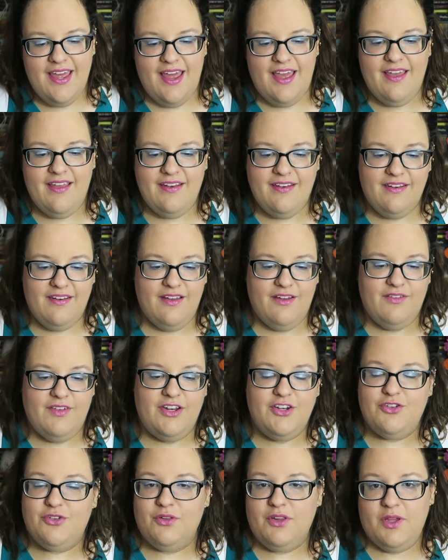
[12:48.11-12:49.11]
And
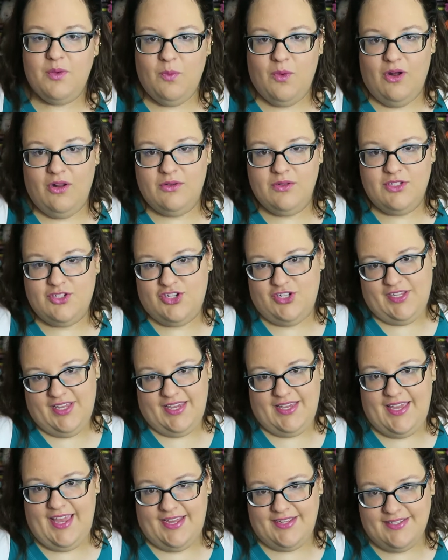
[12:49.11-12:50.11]
eventually Walt was just
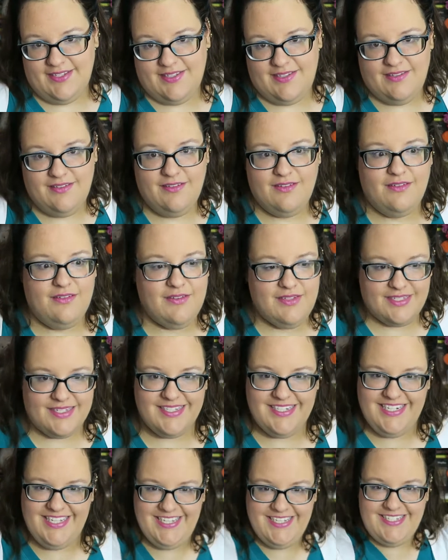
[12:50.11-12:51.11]
like, yes,
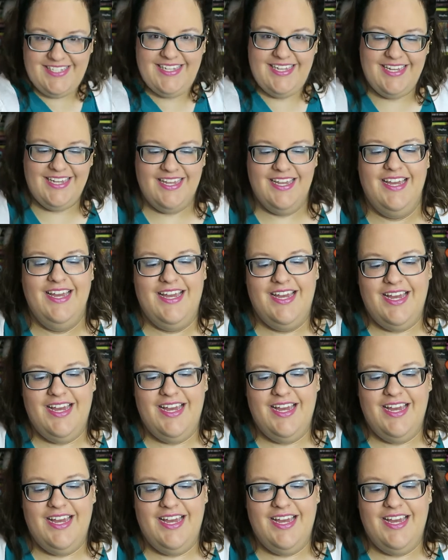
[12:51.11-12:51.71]
Sneezy.